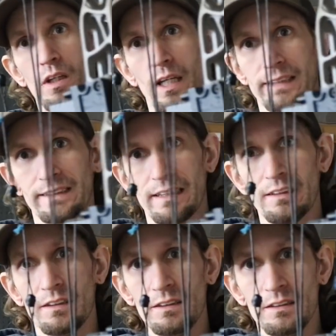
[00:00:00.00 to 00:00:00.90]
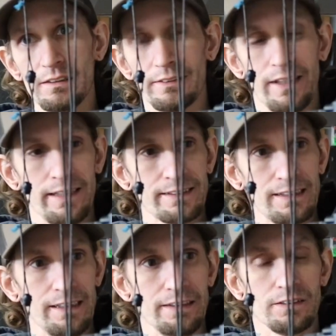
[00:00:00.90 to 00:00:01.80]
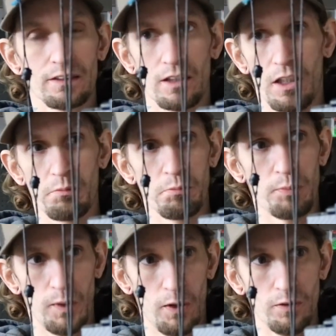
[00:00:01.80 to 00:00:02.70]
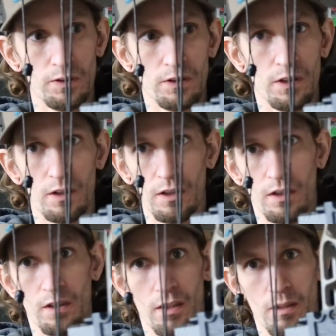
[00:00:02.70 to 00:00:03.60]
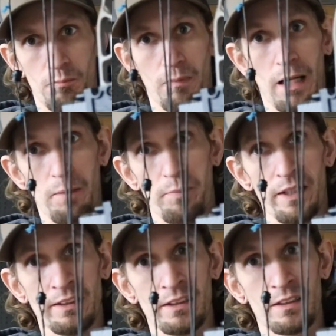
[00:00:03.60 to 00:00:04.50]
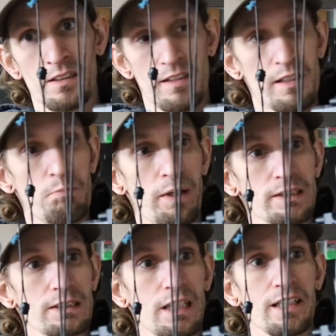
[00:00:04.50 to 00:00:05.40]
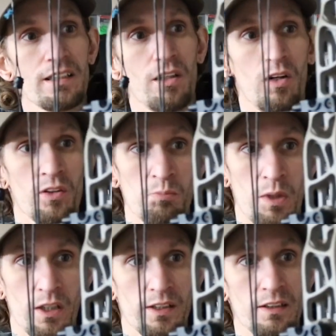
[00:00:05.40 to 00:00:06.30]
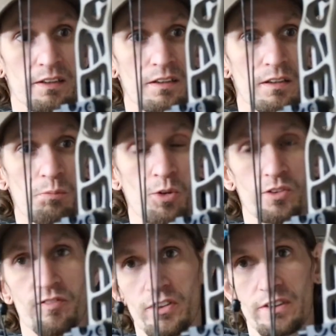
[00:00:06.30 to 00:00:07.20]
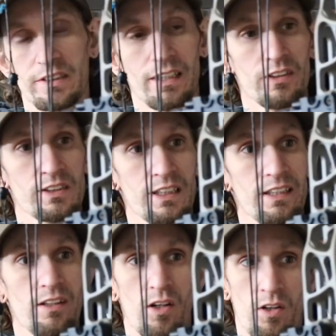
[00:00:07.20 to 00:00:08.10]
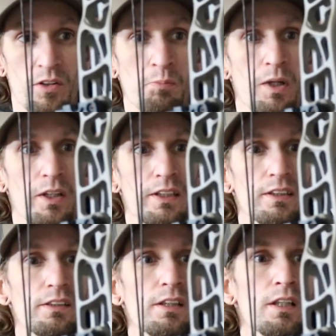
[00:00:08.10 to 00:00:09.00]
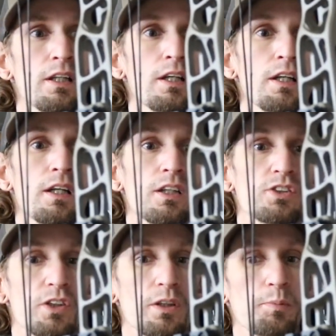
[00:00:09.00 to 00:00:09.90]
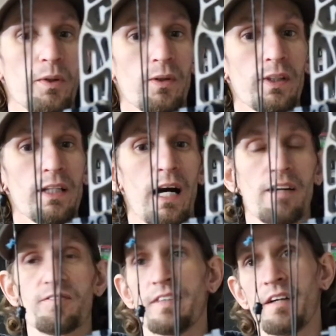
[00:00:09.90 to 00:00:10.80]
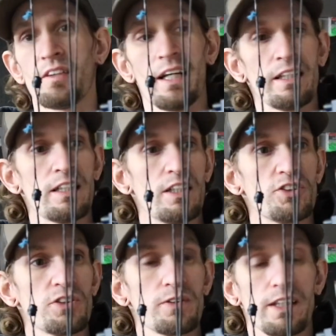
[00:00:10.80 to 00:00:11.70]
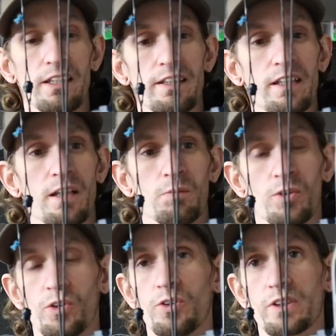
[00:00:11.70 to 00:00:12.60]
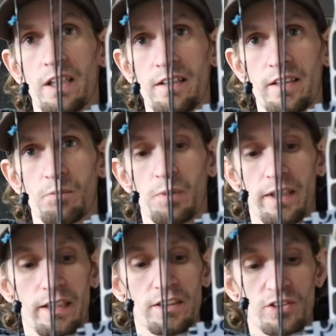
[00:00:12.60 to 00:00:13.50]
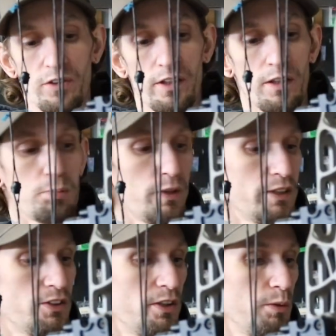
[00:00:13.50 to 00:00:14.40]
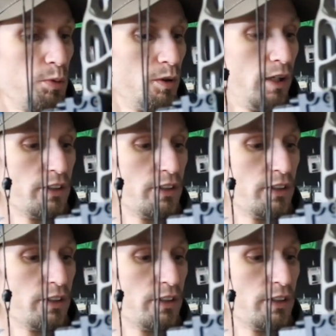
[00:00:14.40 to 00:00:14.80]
XL Landslide Carbon Pro. My opinion, the best sight on the market, the most versatile sight on the market. Durability, I've never had an issue with anything coming loose, anything breaking, so they are pretty durable.